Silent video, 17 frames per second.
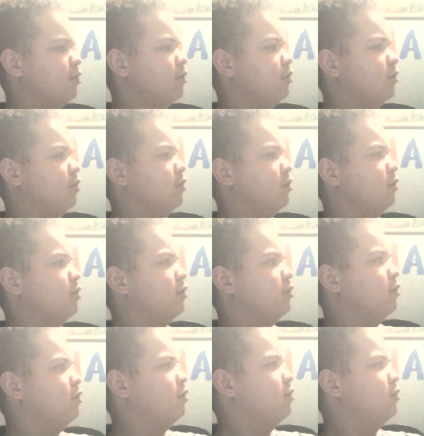
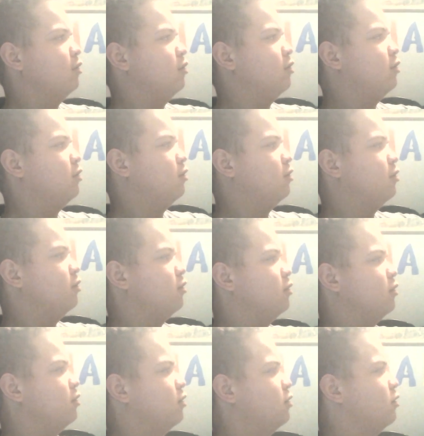
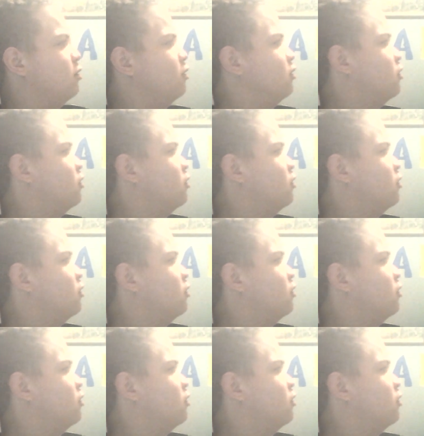[no speech]